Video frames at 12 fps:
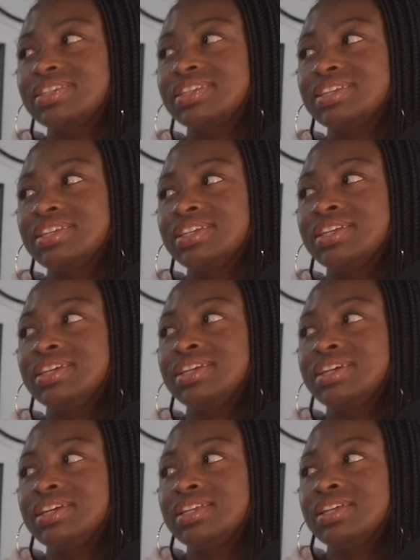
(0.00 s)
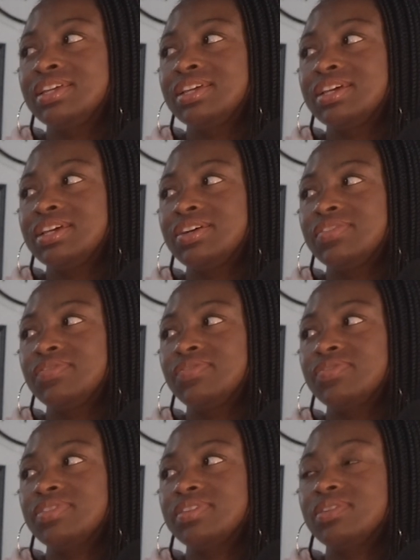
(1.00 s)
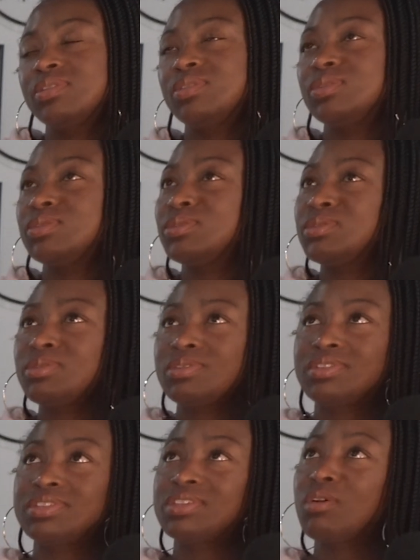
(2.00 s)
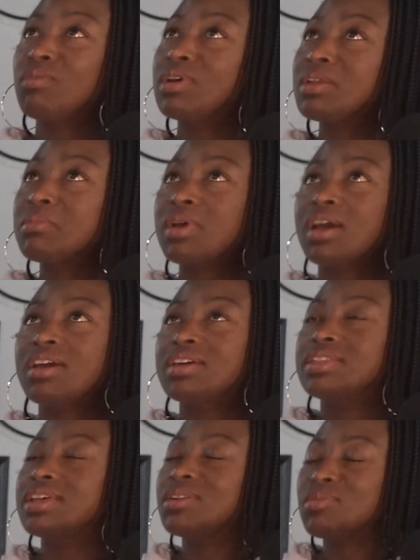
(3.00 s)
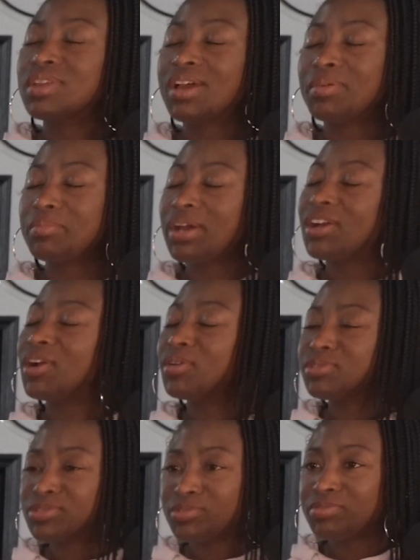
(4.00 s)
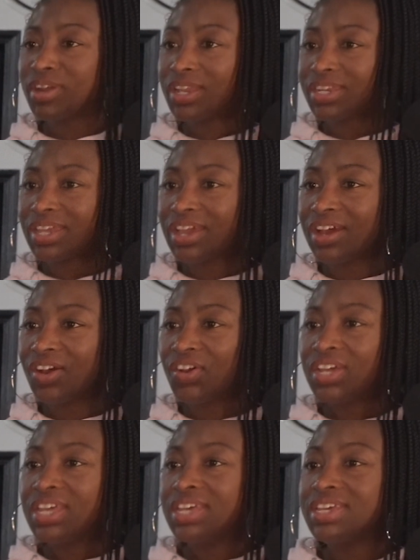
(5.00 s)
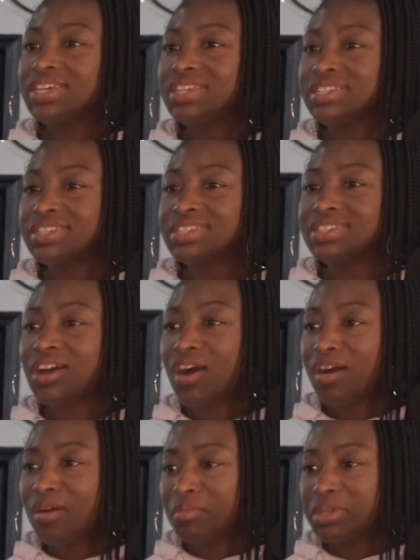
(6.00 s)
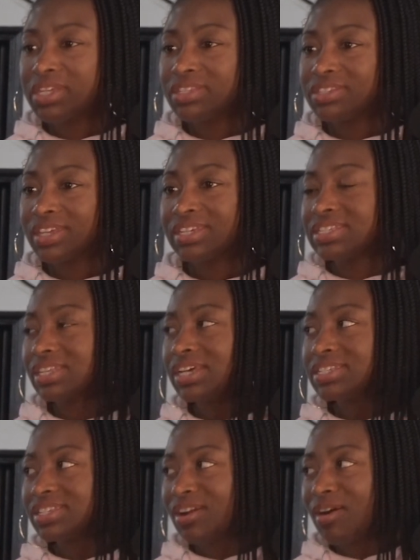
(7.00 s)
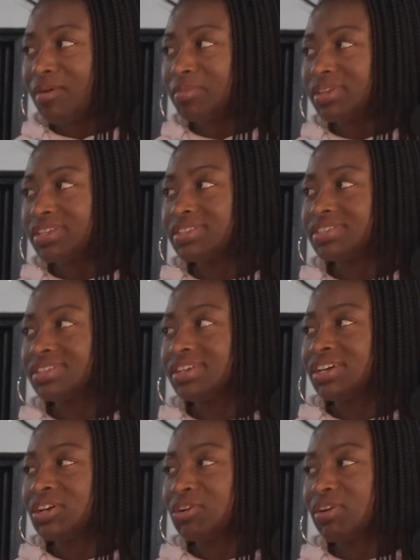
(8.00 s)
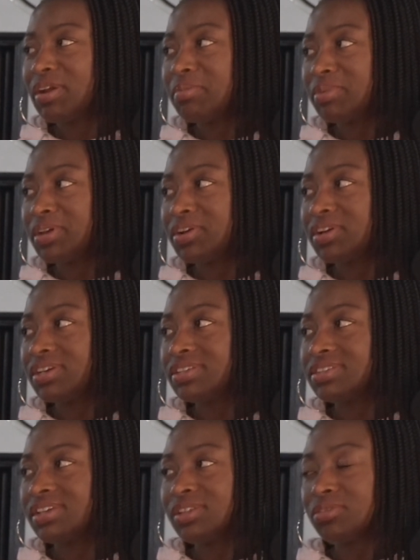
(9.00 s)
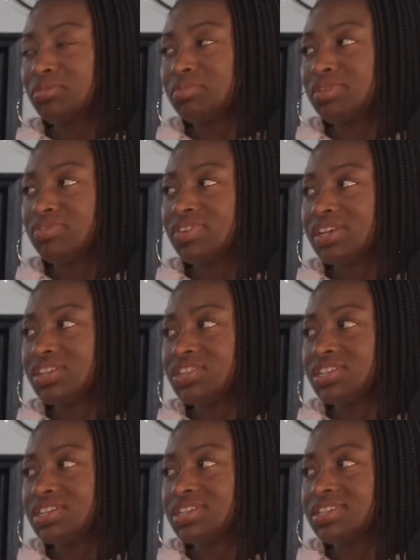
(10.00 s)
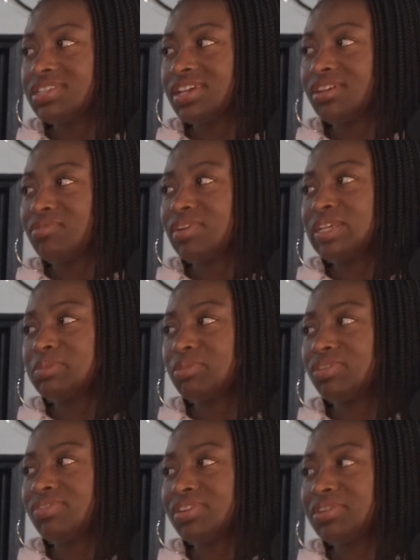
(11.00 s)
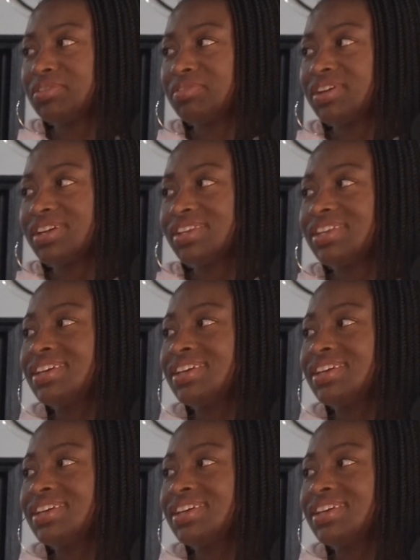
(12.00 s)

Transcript: So what do you put on the salad when you like? When you're in your field? So one of my my go-to right now is almonds, like sliced almonds, cranberries, a little bit of feta cheese, and raspberry vinaigrette.